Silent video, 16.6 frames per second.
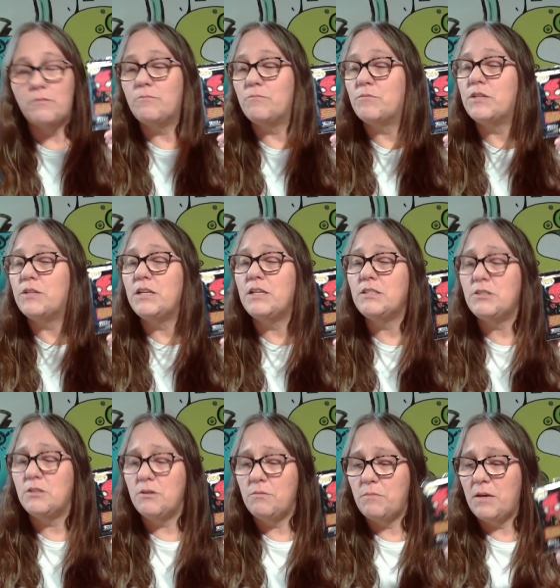These
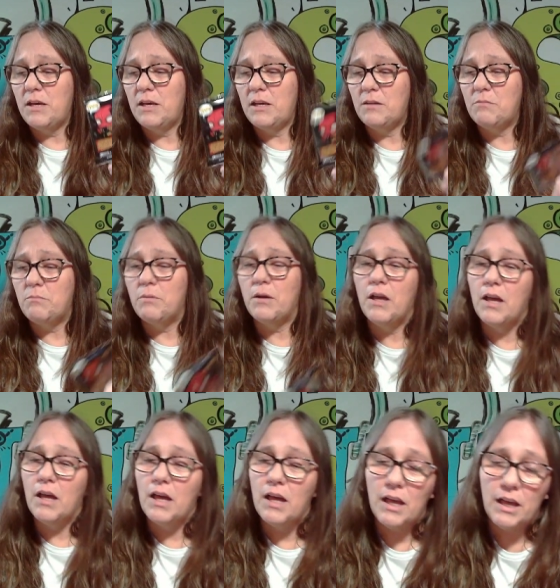are made
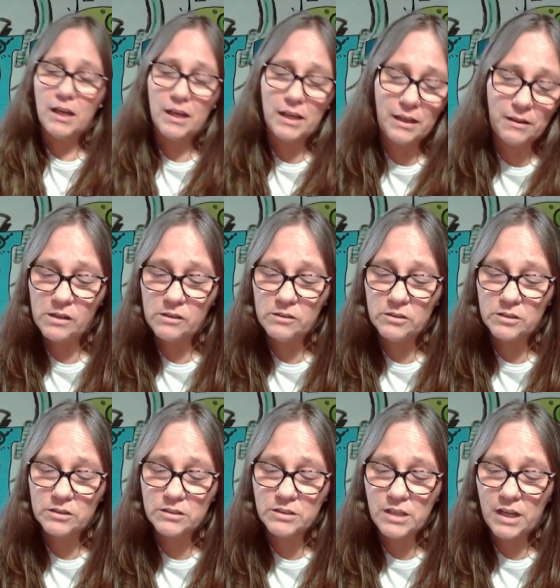by,
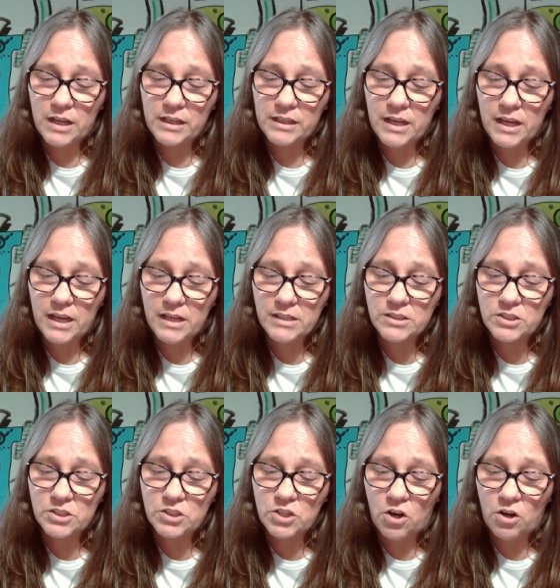looks like Head
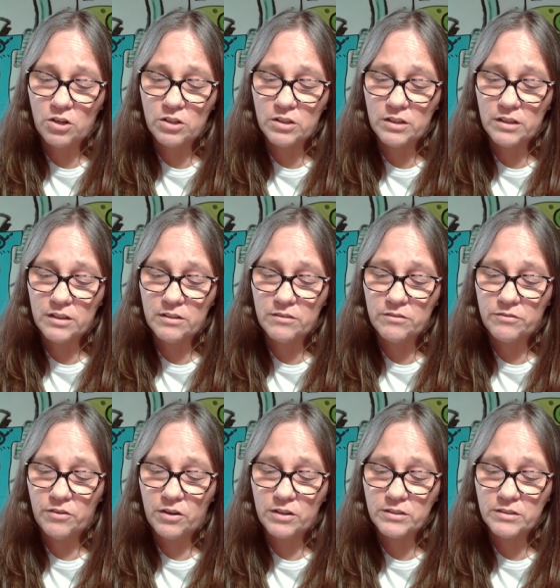Start in
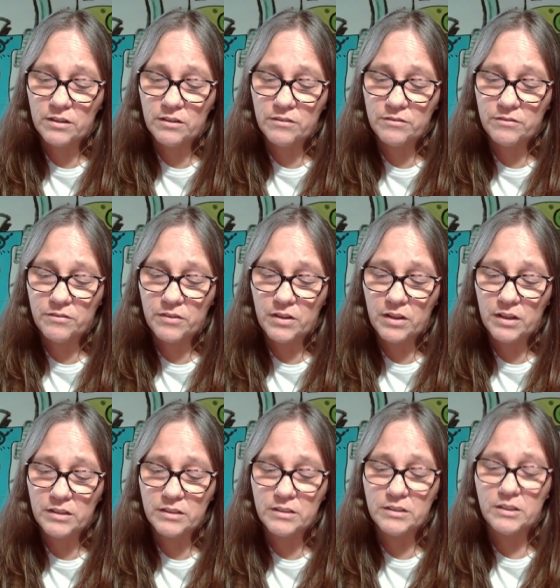front of
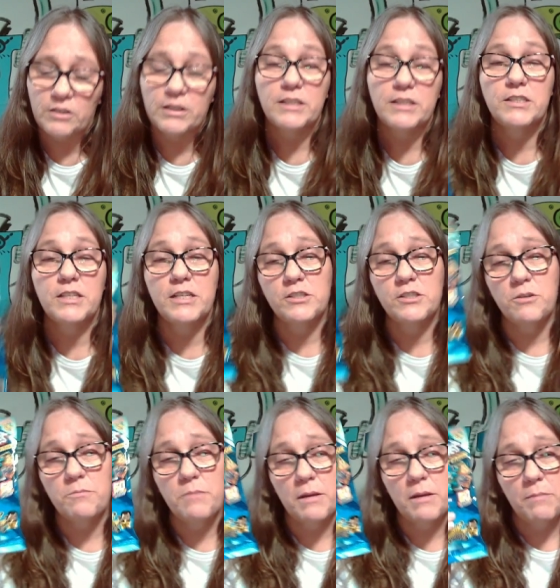Fun. Okay, these are
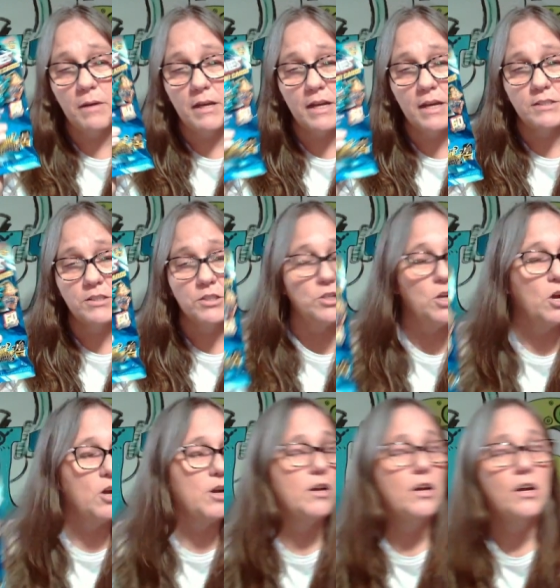made by Head
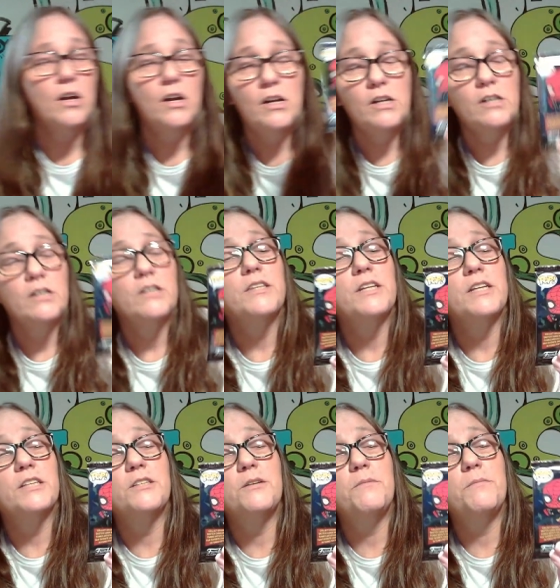Start.
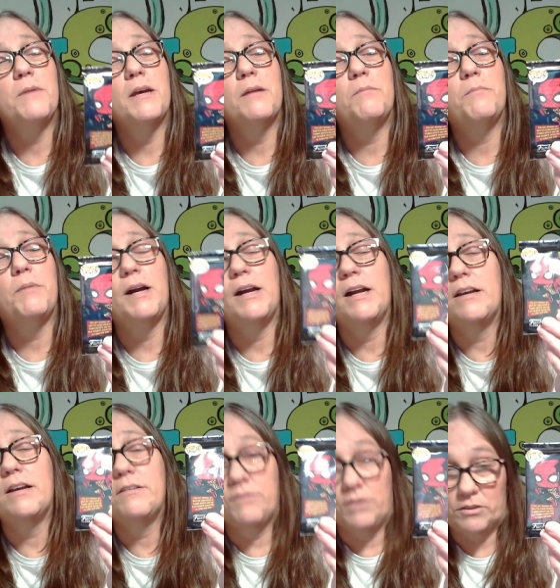These are made
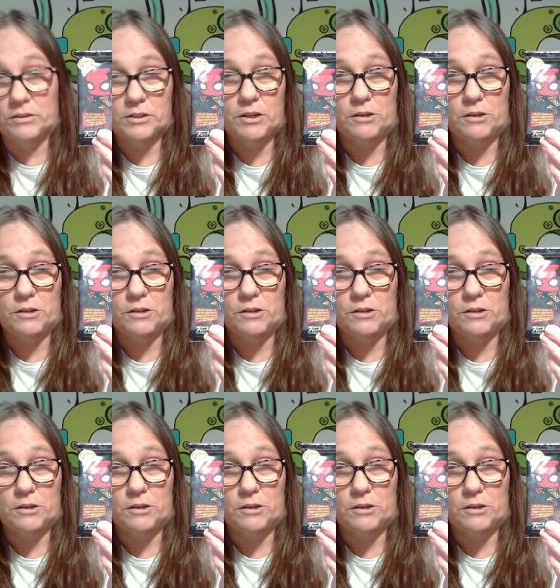by Funko.